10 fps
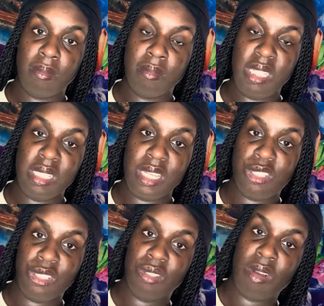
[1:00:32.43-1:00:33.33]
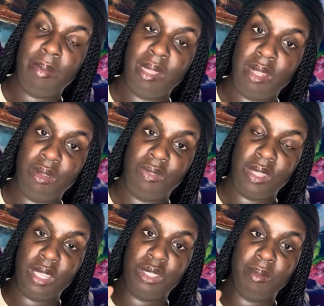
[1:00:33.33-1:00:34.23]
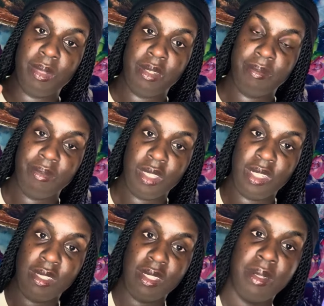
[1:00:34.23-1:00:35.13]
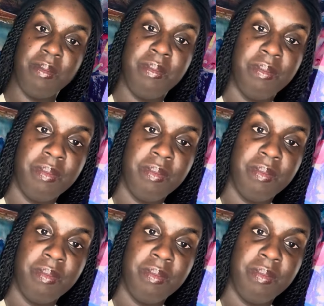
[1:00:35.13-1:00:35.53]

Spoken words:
Please like, share, subscribe, hit that notification bell. Till next time.